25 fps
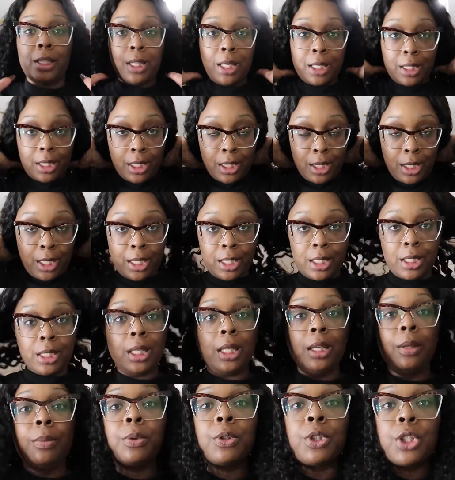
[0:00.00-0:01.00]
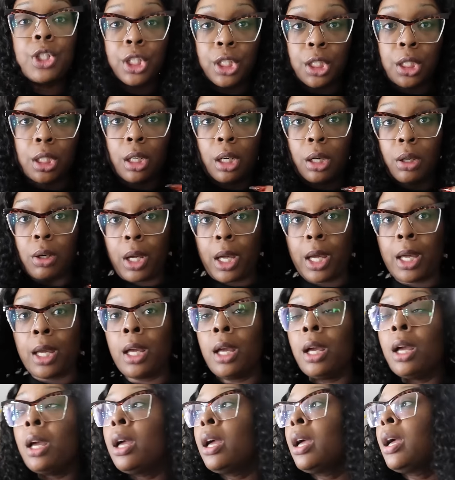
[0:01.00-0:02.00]
That's, that's Libra shit, okay?
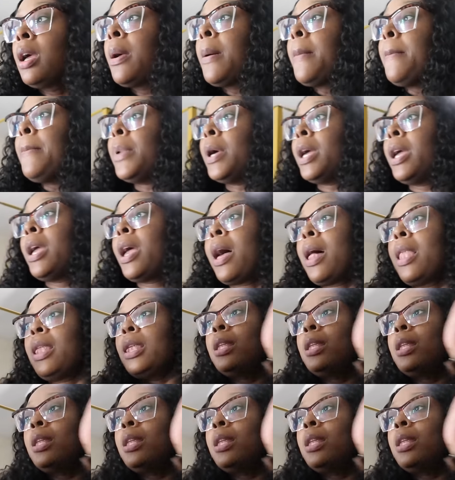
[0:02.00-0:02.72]
Hey, I